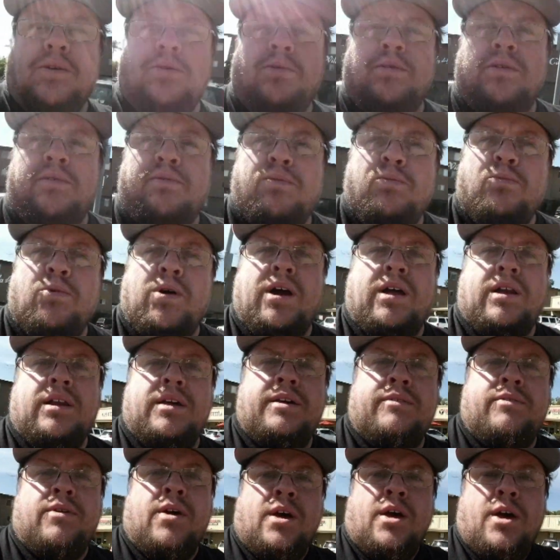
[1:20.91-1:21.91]
around the corner from where I
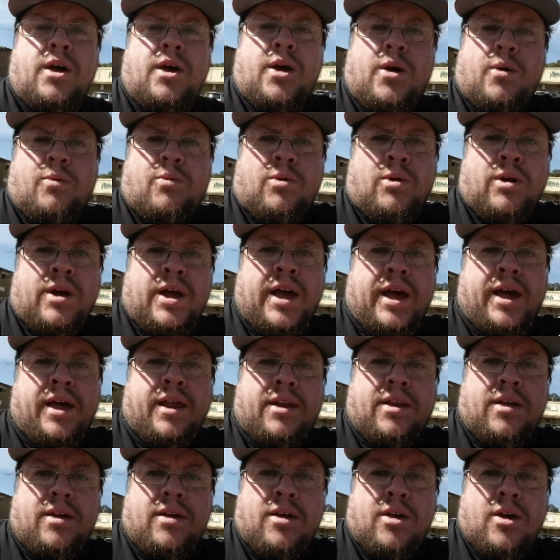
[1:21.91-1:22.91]
live. We're
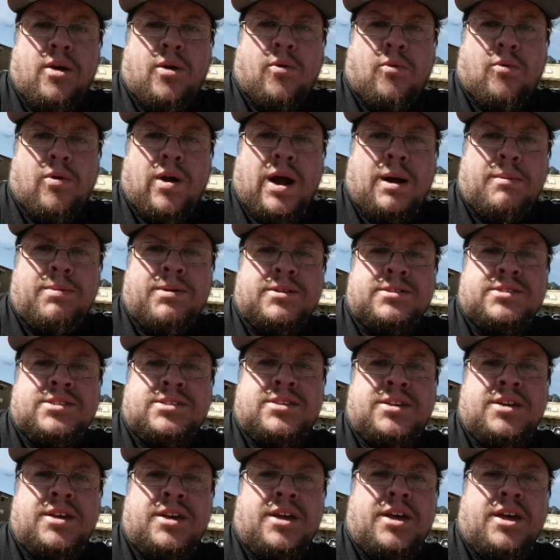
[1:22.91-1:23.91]
at
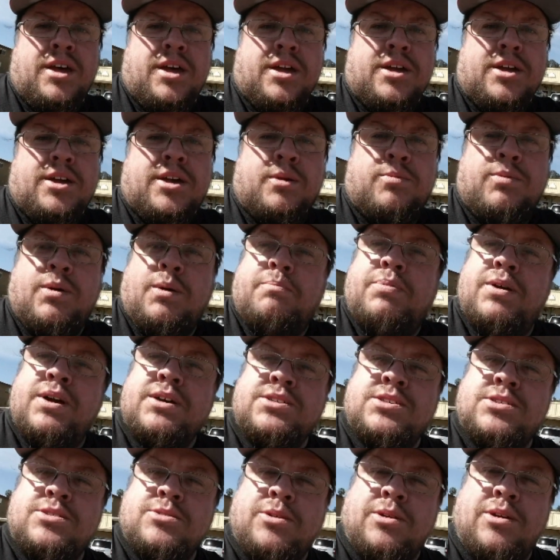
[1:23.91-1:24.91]
Robert's Goodwill
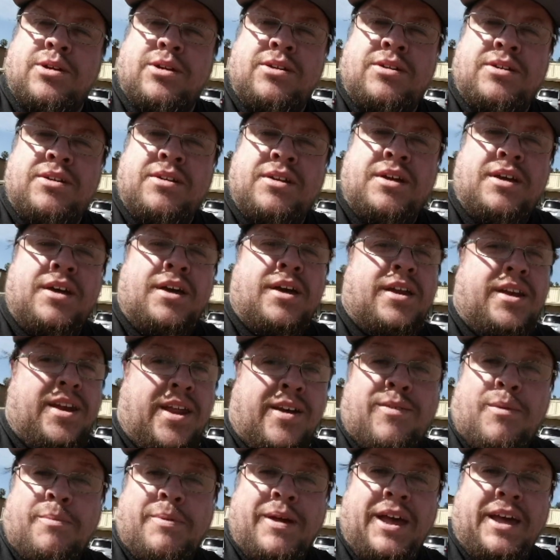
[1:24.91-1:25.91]
Bookstore.
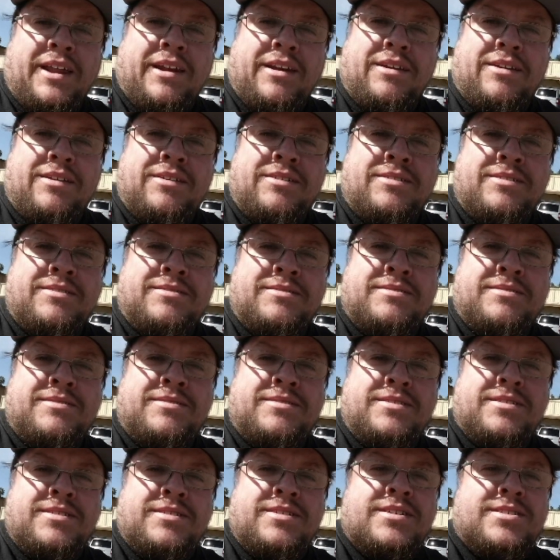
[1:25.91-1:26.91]
Never
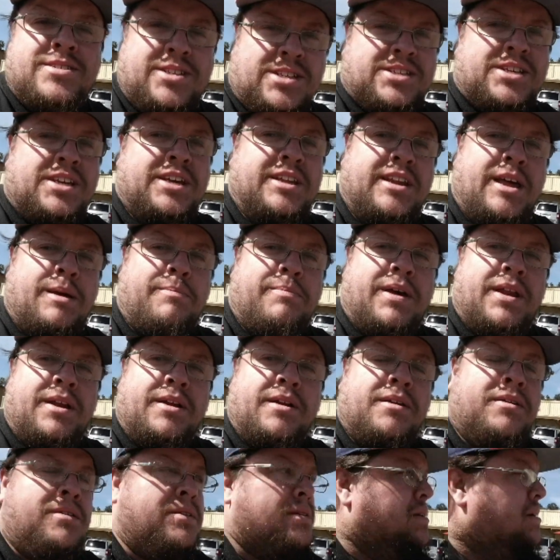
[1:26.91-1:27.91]
been. Just kidding, I've been
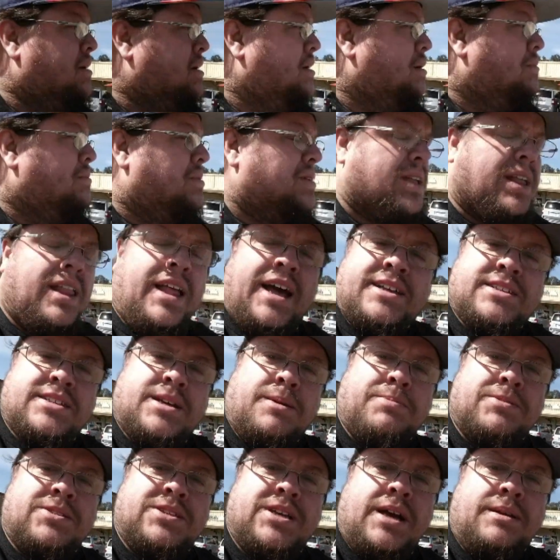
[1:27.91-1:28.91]
here. But the
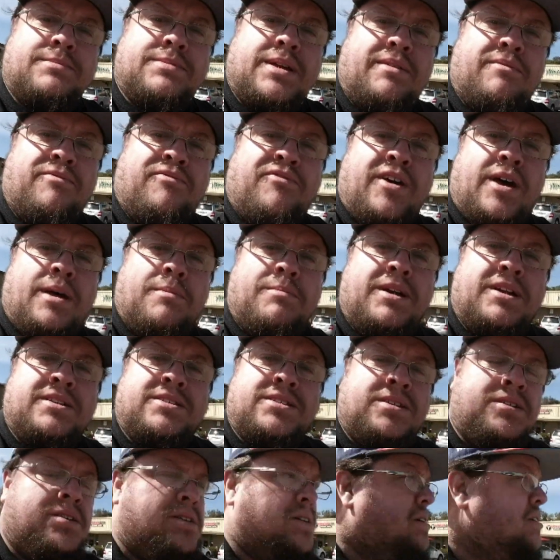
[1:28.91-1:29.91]
last couple times I haven't found
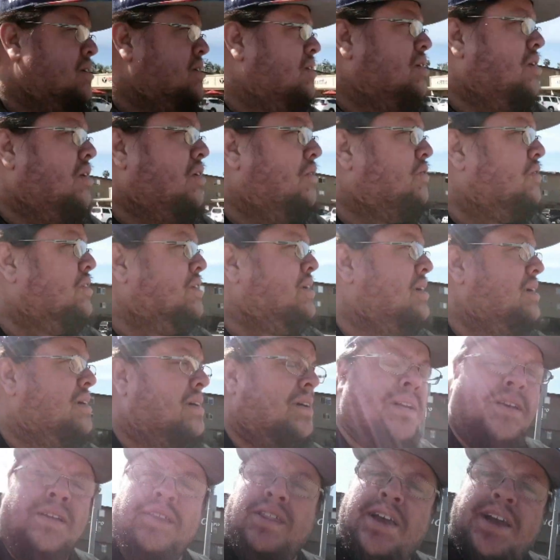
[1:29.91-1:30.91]
much. Hopefully
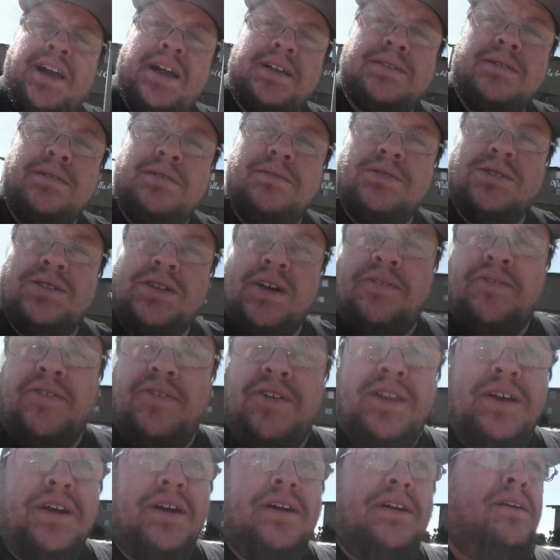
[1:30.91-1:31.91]
they got some new
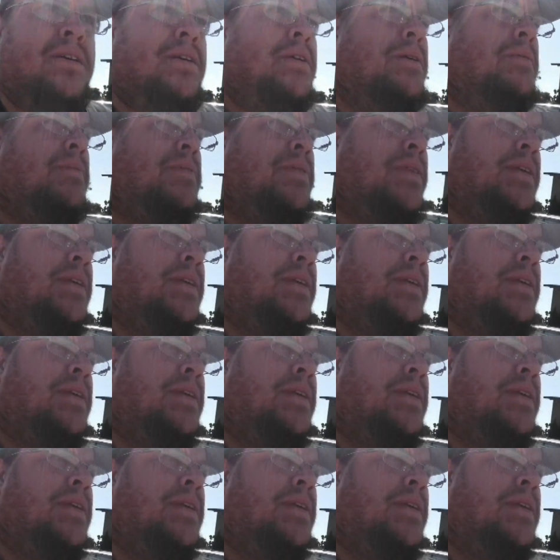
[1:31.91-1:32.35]
stuff in there.